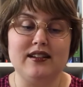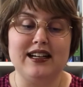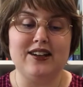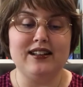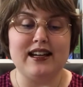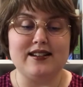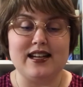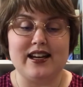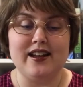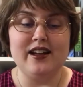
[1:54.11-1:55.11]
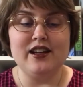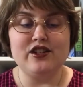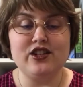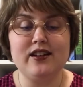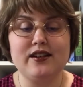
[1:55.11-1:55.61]
and on that day,
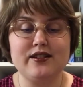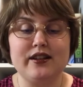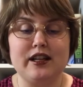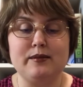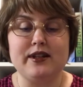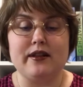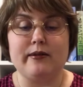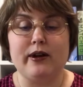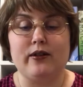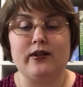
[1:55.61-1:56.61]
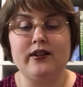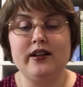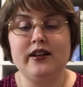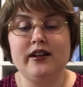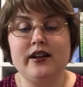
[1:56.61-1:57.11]
she lost her claim to the
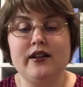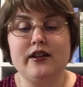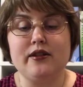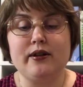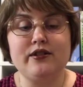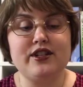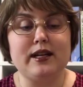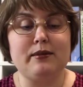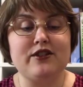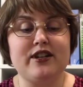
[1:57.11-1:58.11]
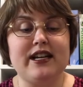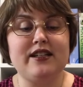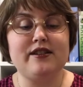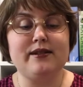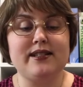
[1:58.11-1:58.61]
throne she had been
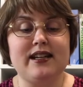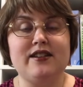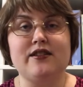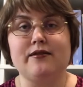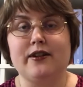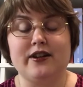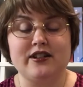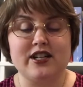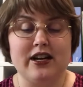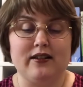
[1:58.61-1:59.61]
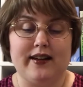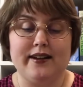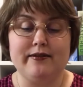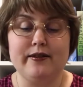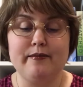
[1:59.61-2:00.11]
training to ascend to for her entire
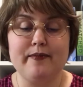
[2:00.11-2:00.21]
life.